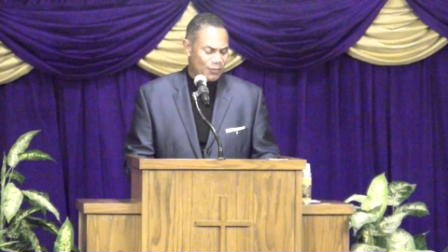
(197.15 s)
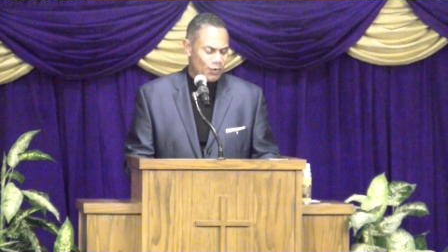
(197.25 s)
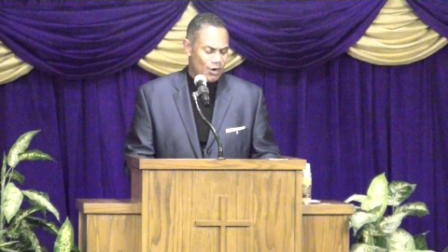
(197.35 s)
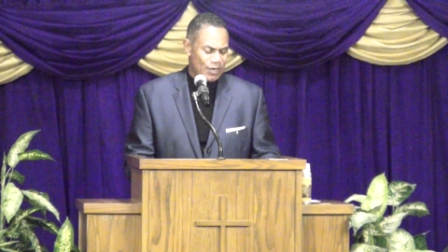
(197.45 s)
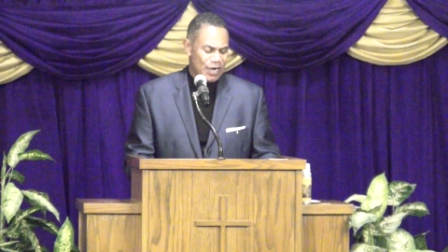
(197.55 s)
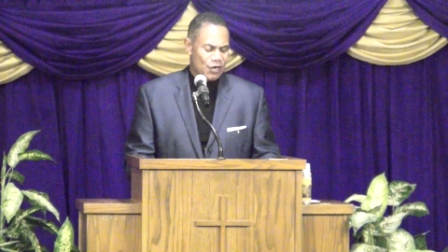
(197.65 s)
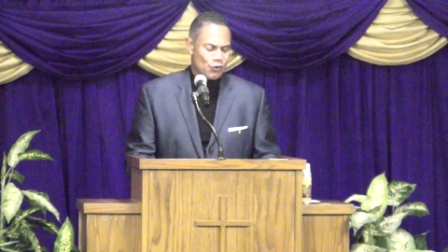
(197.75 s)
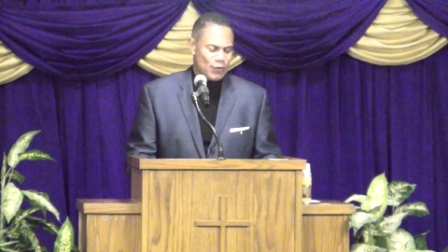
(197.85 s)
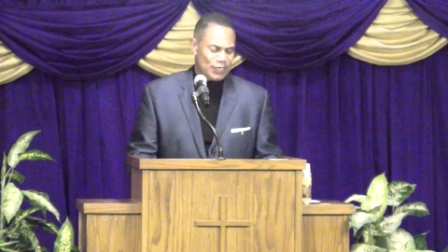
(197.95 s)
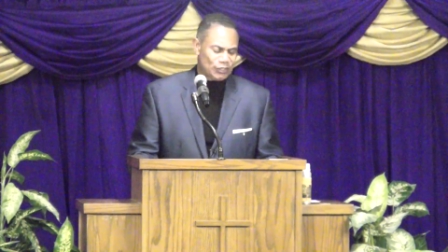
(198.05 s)
The word
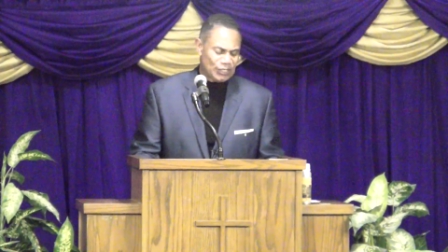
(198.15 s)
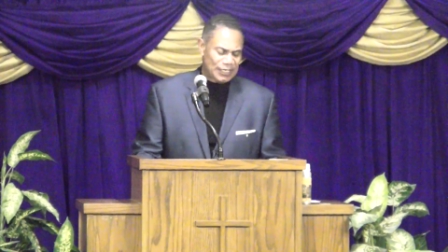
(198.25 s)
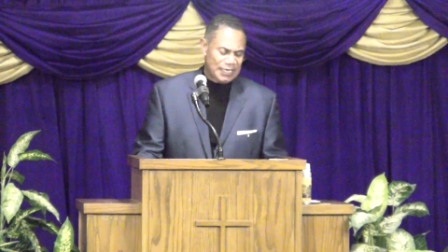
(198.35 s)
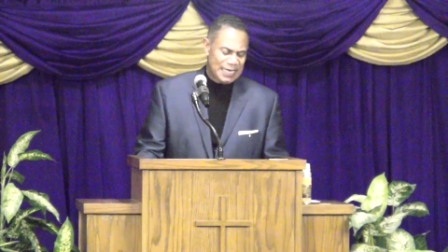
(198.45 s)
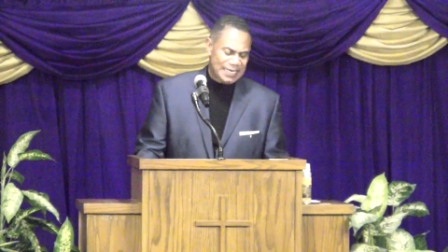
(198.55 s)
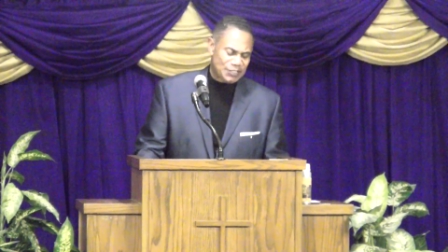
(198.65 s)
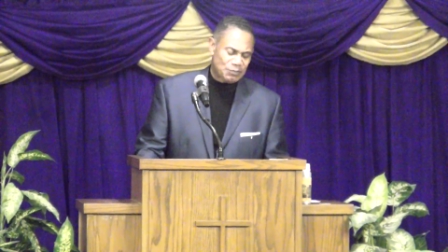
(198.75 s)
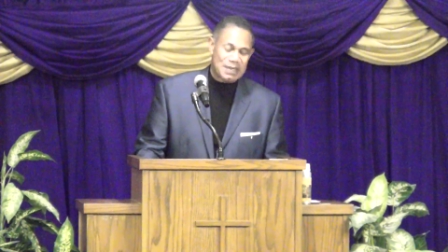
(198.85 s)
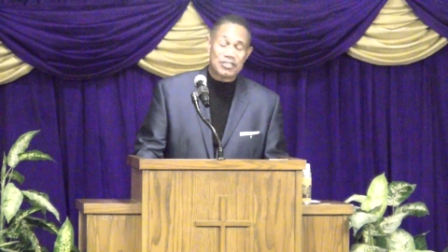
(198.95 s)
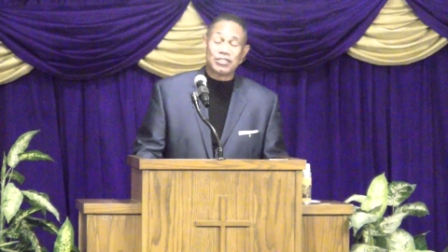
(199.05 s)
Christian is
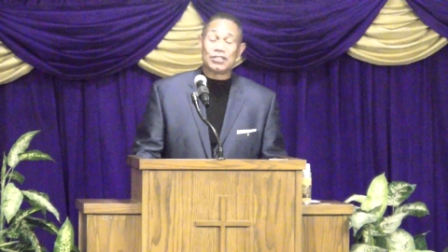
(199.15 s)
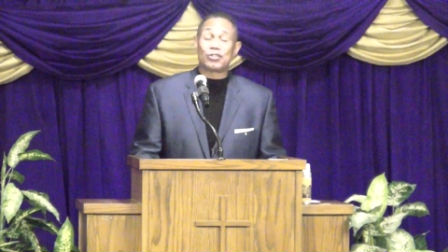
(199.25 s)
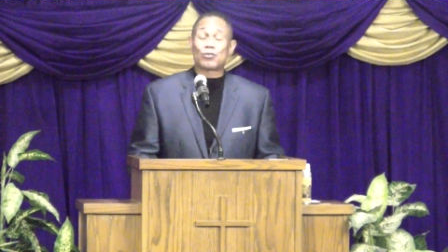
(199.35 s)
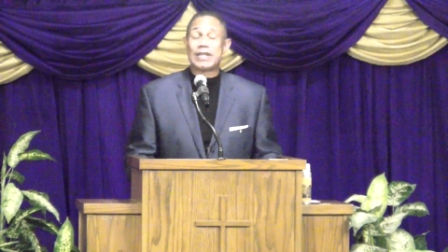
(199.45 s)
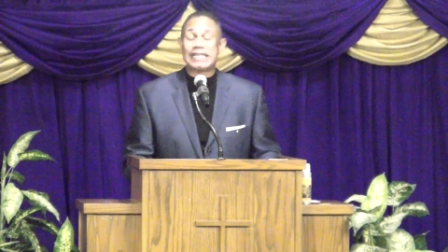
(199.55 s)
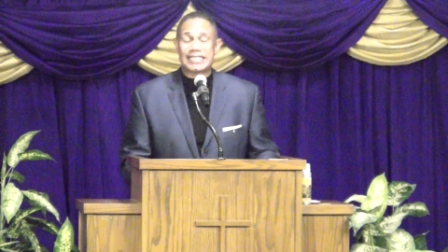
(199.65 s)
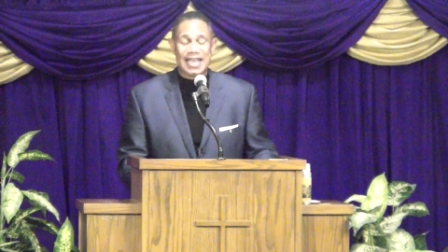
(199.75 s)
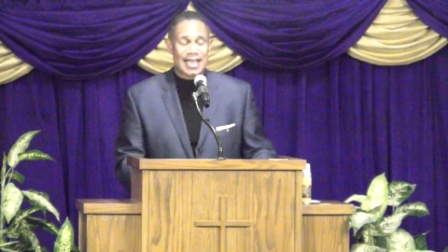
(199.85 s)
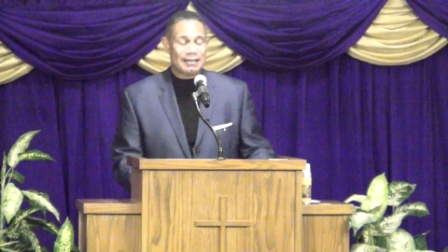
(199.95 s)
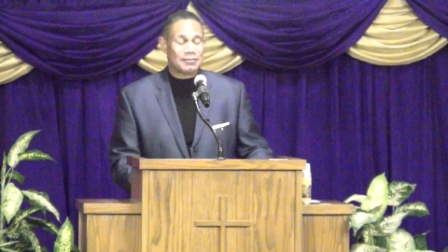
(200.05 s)
mentioned 3
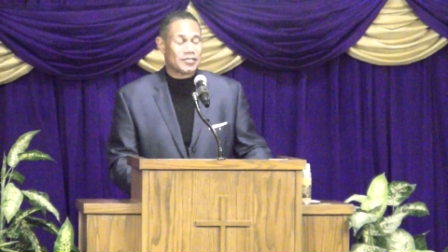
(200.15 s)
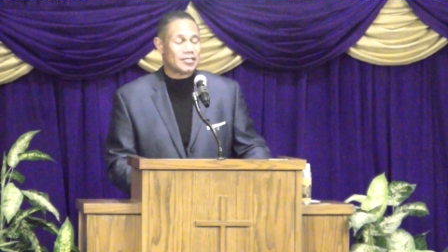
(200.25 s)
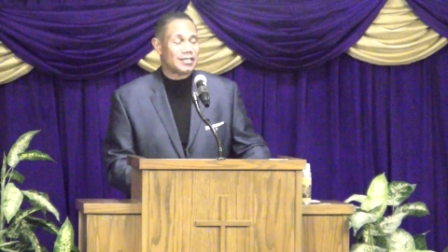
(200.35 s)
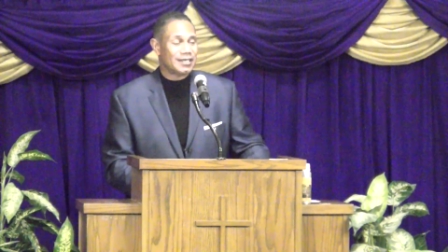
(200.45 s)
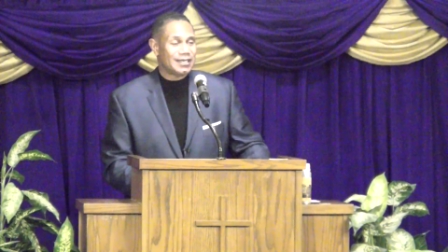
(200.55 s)
times.